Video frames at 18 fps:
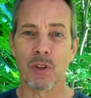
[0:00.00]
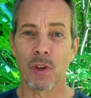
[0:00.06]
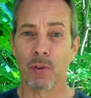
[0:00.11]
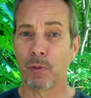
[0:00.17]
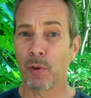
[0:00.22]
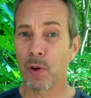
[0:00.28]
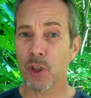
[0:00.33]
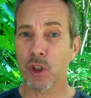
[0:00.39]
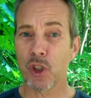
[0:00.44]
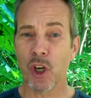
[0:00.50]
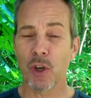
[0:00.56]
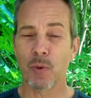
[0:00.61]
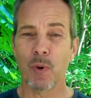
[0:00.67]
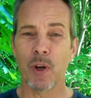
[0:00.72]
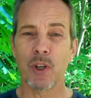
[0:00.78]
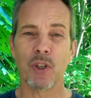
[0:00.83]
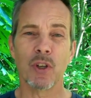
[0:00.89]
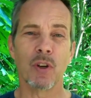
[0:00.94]
the first
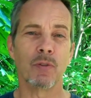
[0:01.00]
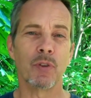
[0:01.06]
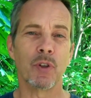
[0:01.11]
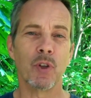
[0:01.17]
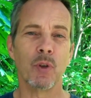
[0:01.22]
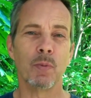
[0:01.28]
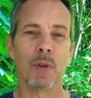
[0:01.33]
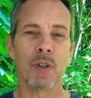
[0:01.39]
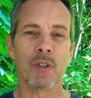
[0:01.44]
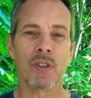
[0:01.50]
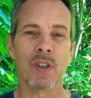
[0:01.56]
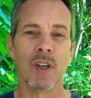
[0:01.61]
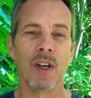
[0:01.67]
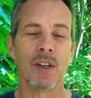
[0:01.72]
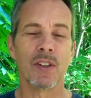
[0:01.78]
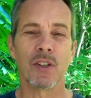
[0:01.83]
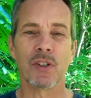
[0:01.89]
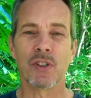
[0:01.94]
generation of humans
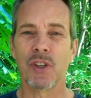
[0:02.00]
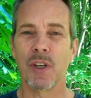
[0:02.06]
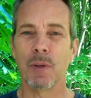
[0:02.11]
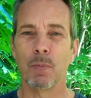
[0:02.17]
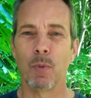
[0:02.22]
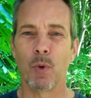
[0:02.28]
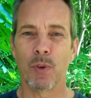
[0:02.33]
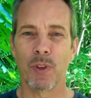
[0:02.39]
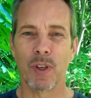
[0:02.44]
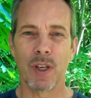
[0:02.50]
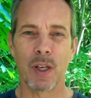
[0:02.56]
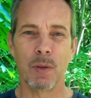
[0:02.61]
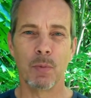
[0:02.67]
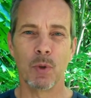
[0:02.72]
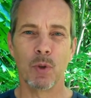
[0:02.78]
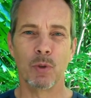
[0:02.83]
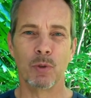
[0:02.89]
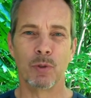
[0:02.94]
to sit more than they
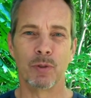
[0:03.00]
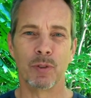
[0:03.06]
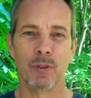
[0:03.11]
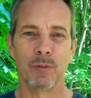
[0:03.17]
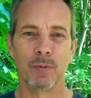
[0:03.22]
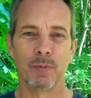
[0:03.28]
move.